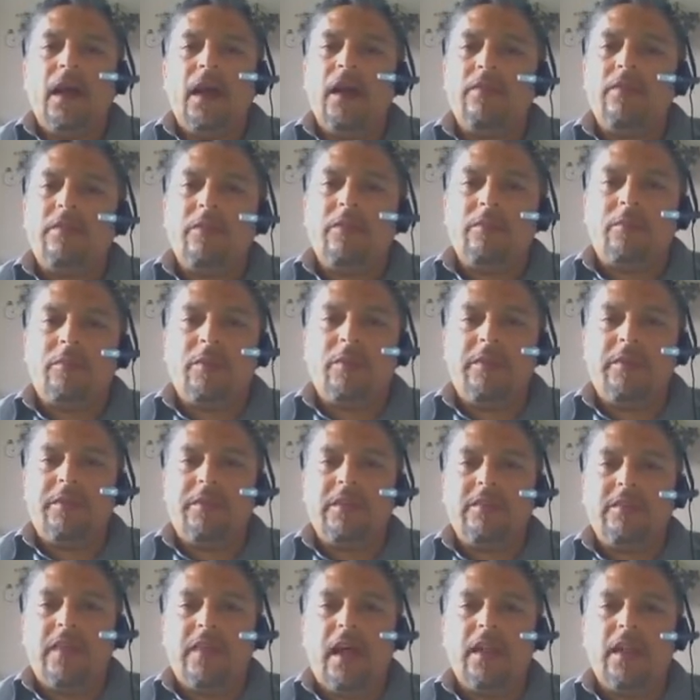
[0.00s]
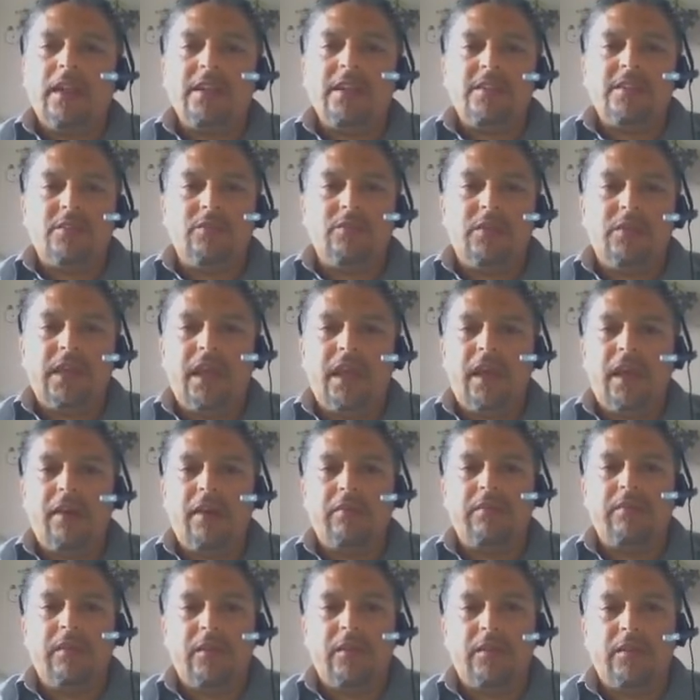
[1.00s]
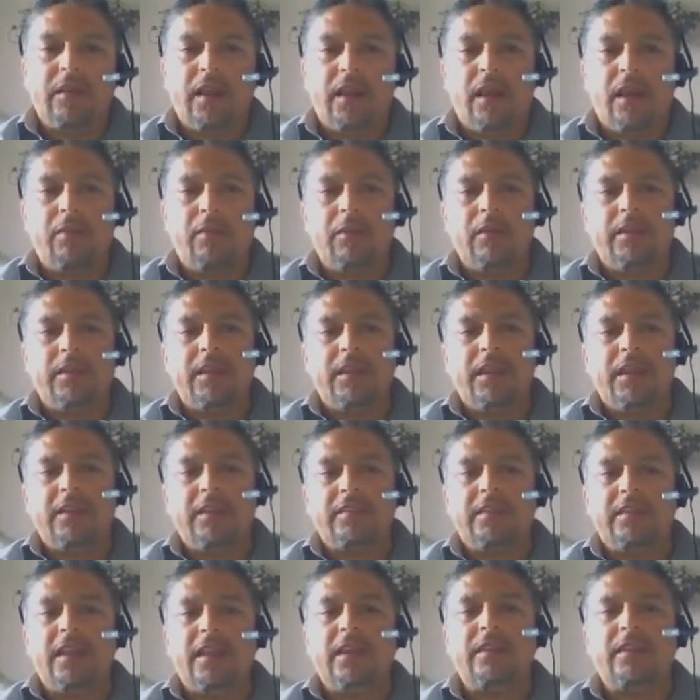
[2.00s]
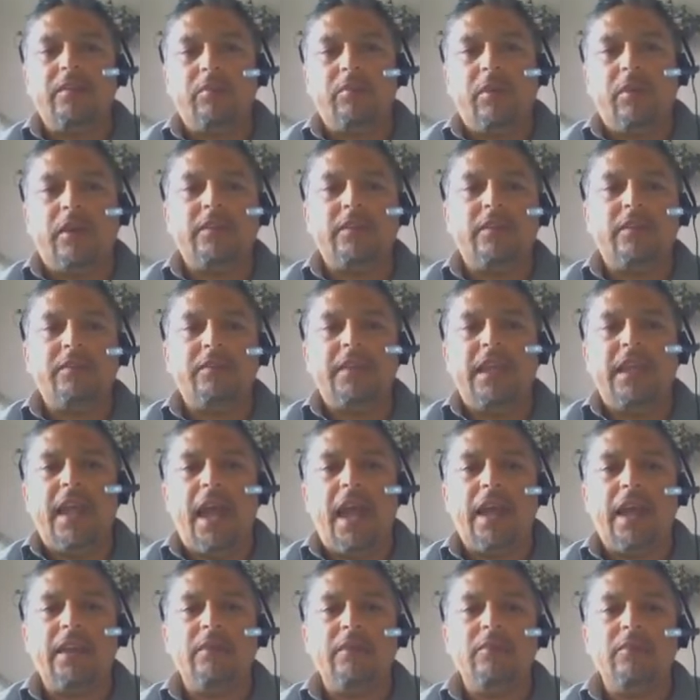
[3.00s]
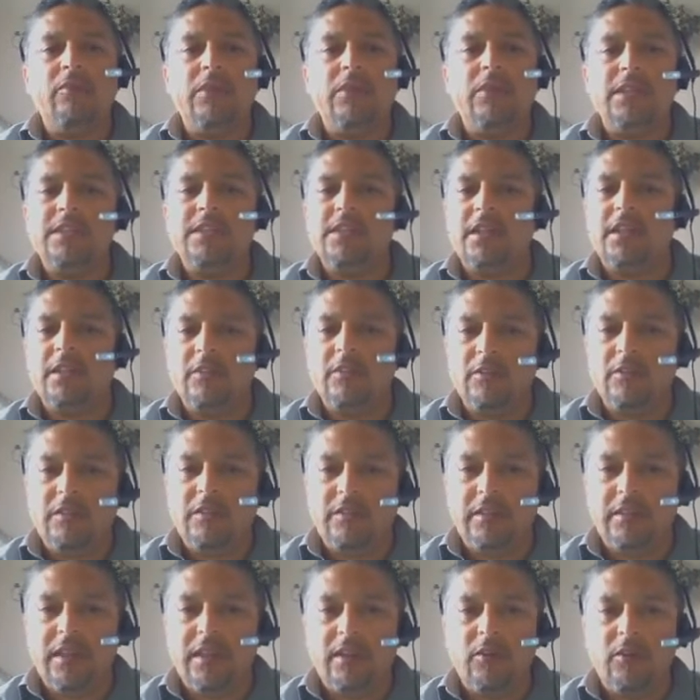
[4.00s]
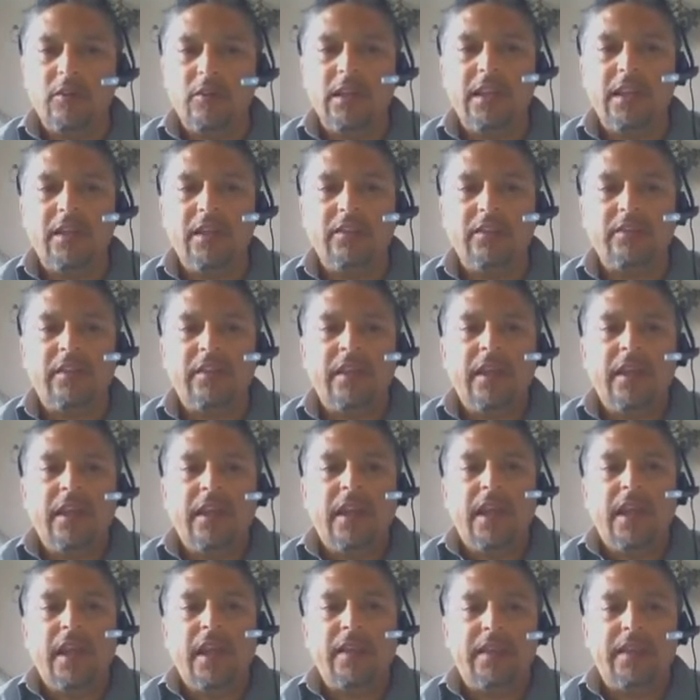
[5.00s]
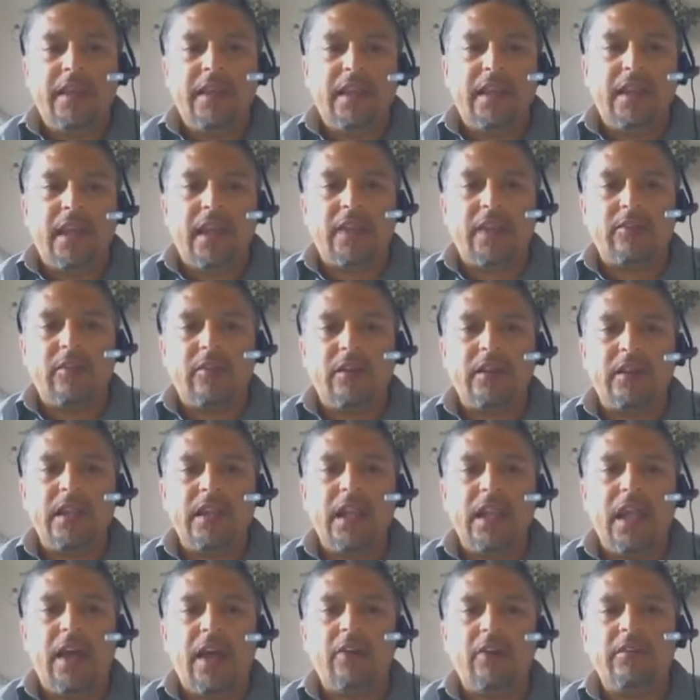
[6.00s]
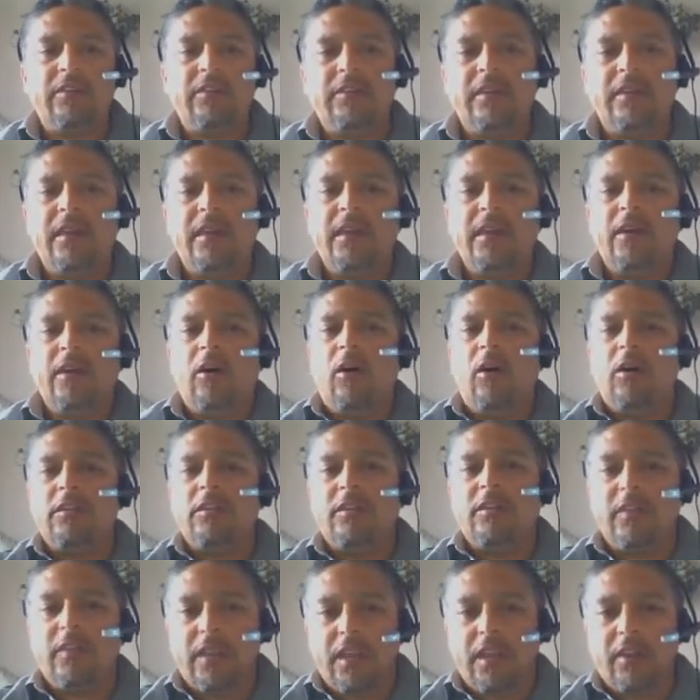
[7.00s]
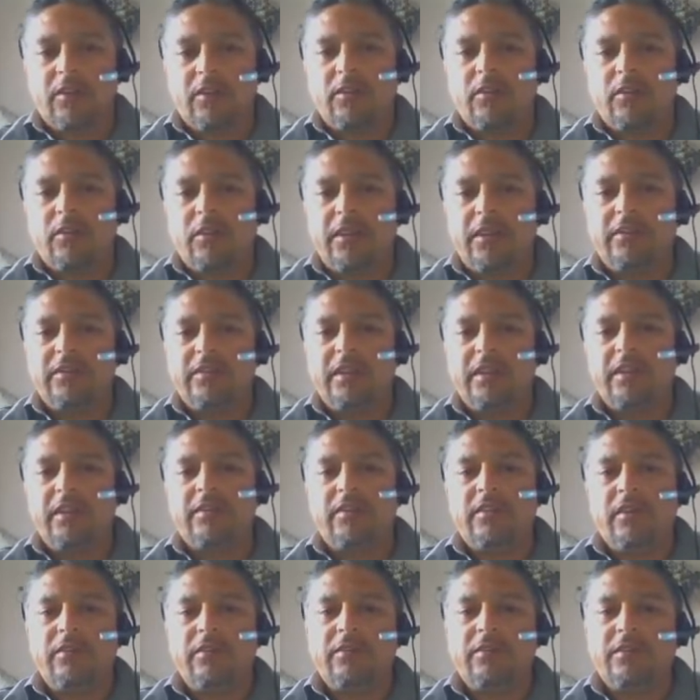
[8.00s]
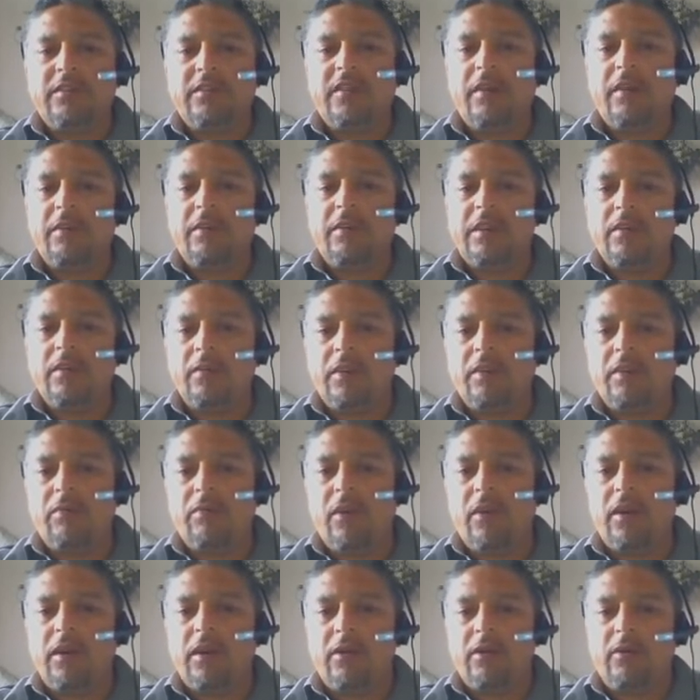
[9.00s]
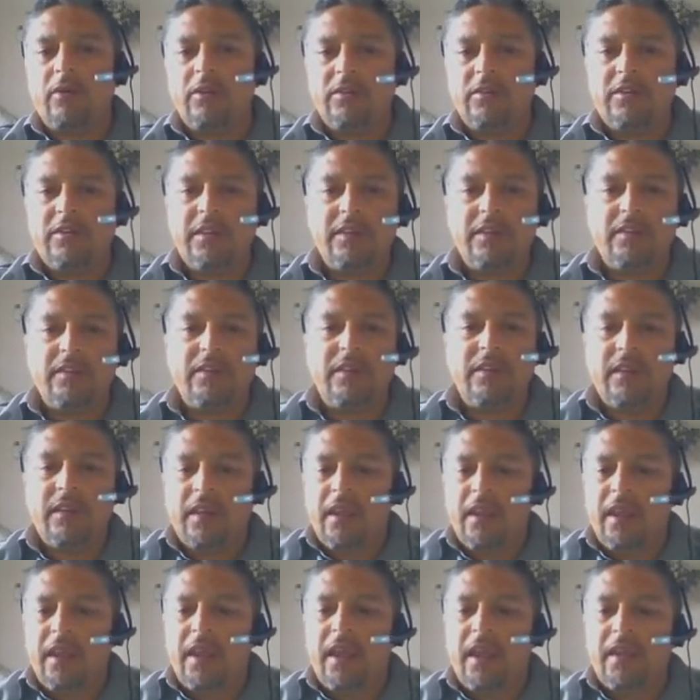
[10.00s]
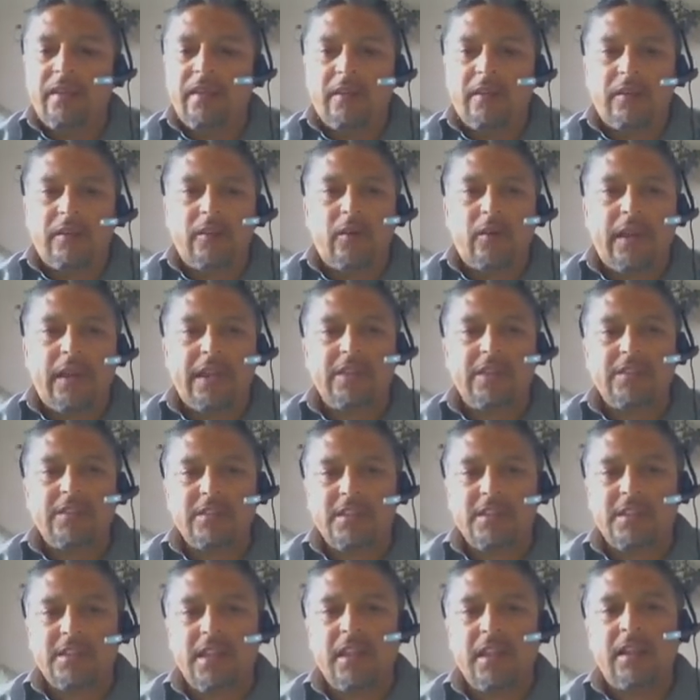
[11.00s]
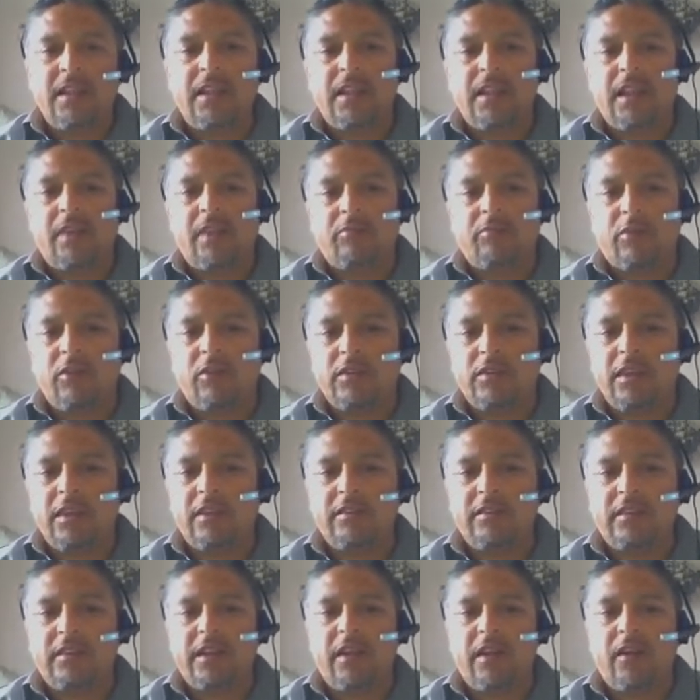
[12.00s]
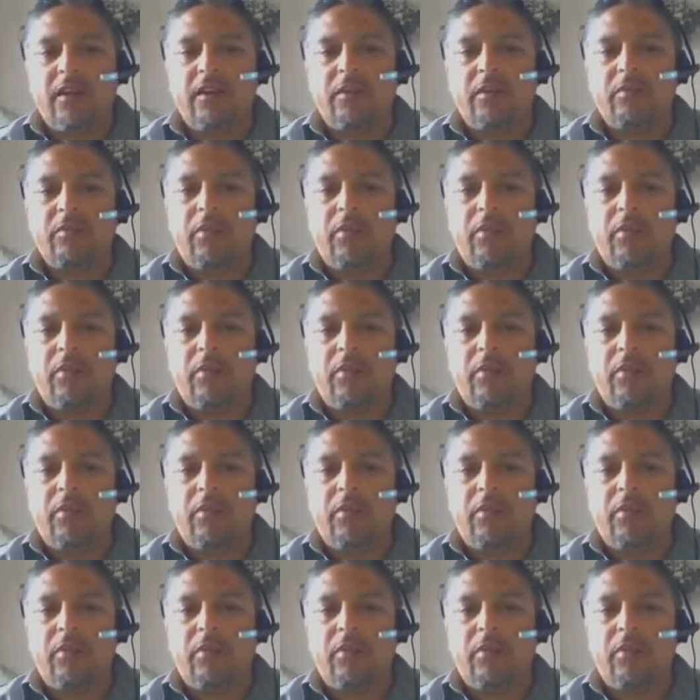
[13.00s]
From previous knowledge, we have learned a couple of things like the parts of the atom, which includes the nucleus and the electron clouds. Also, characteristics of subatomic particles and their locations, like protons that are